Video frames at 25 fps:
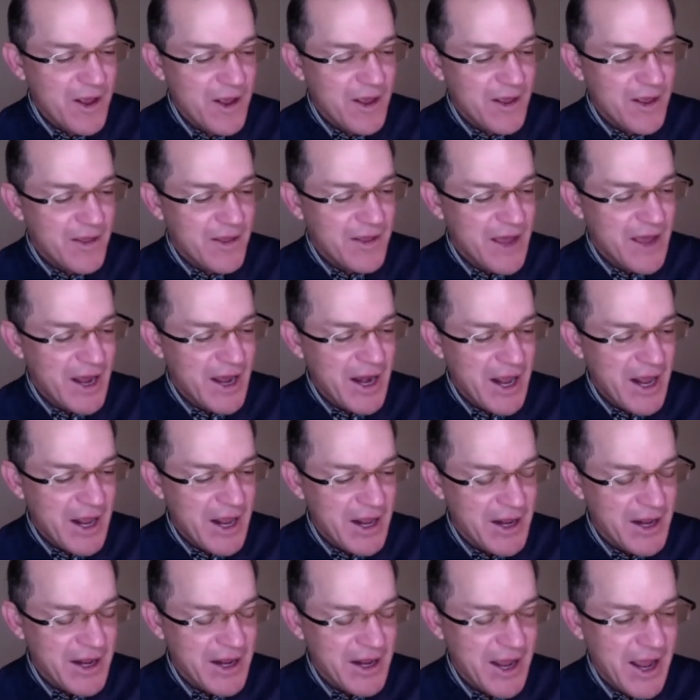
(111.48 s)
that
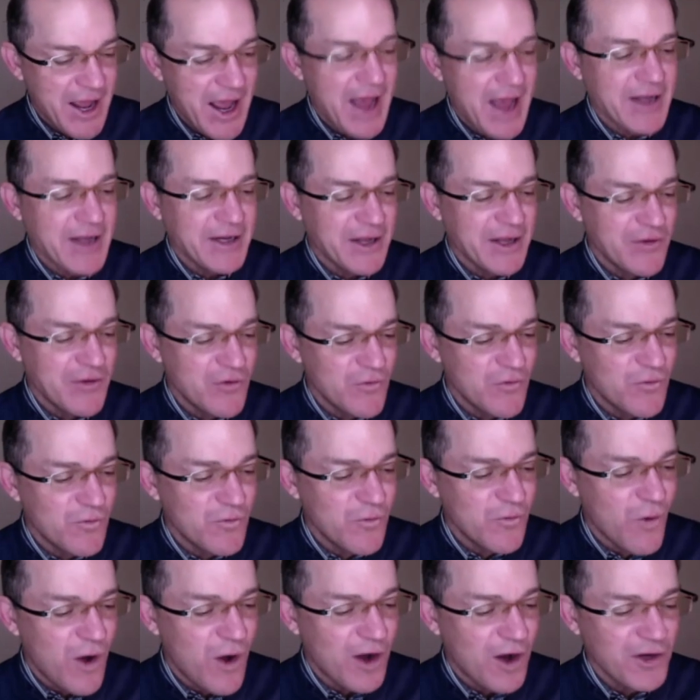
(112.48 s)
hat and
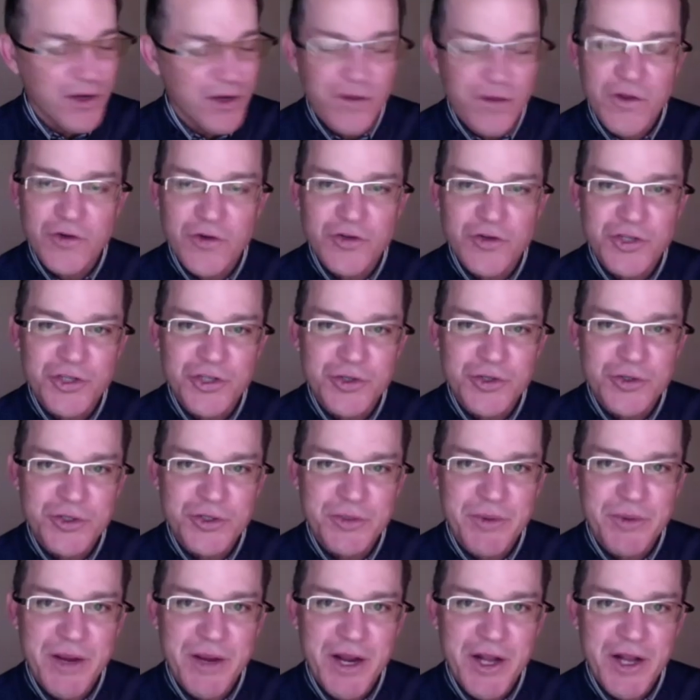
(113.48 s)
walked in those
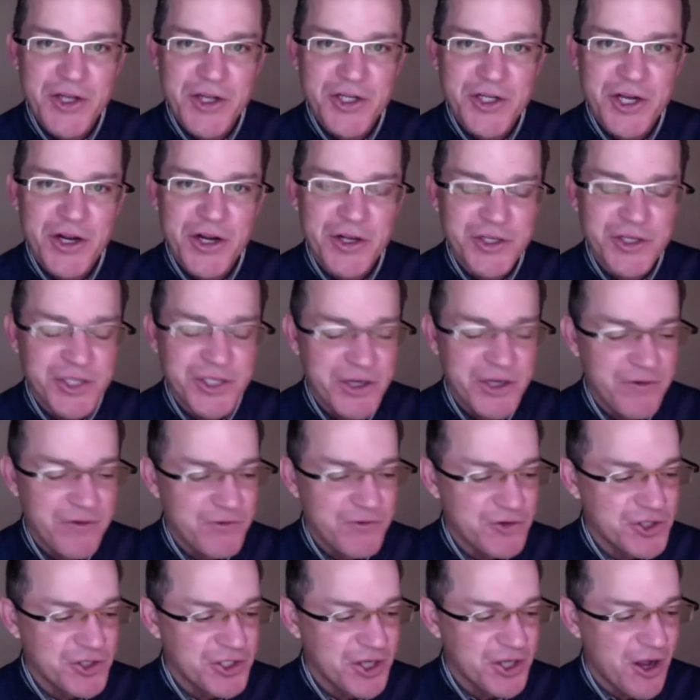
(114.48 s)
shoes of being a channel chief
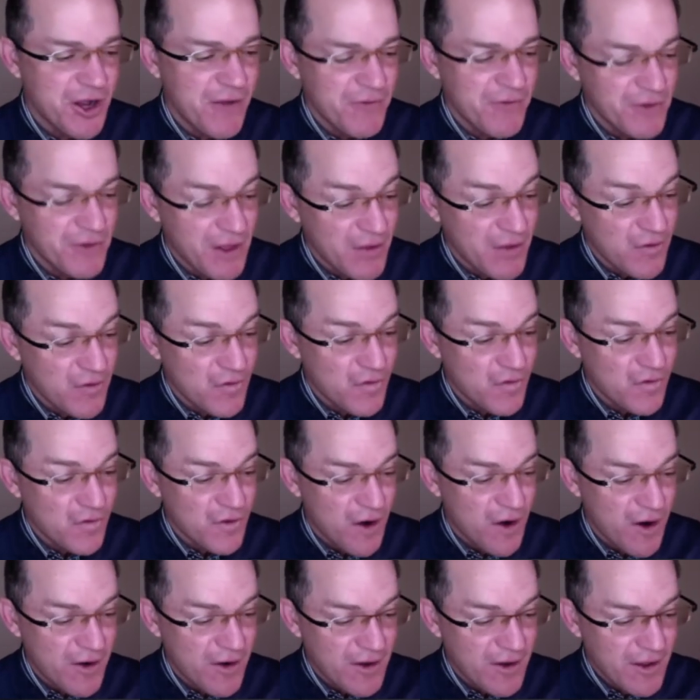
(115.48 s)
yourself. Let's
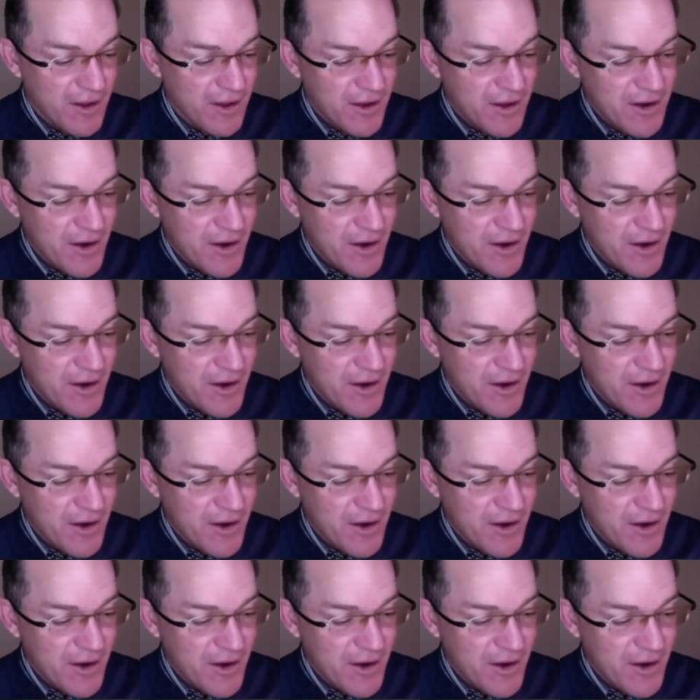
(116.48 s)
start.